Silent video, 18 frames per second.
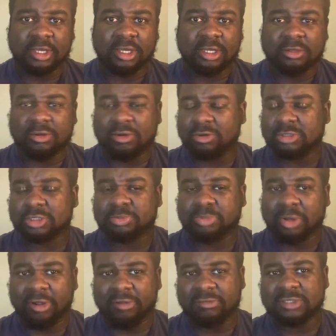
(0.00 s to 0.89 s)
Of course,
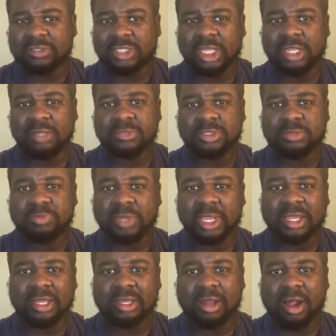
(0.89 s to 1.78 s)
both teams
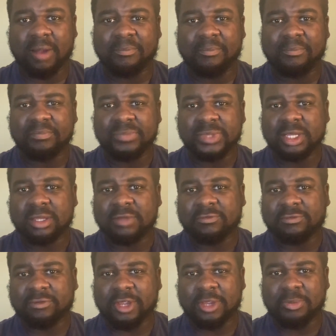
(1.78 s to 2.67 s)
picking up
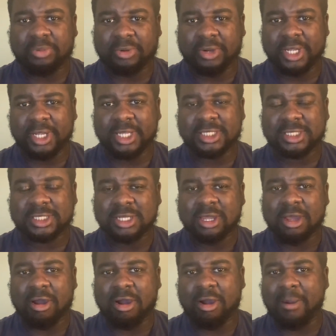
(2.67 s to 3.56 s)
3 points
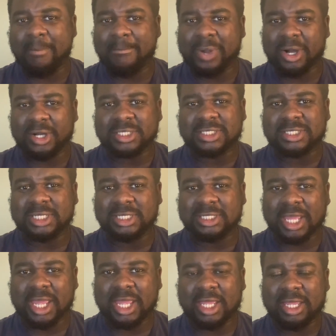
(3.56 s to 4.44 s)
on Boxing
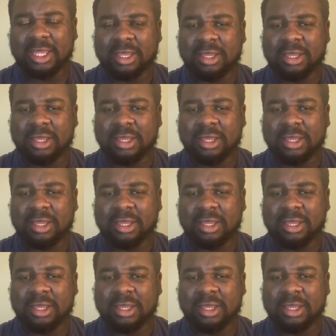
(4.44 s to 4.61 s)
Day.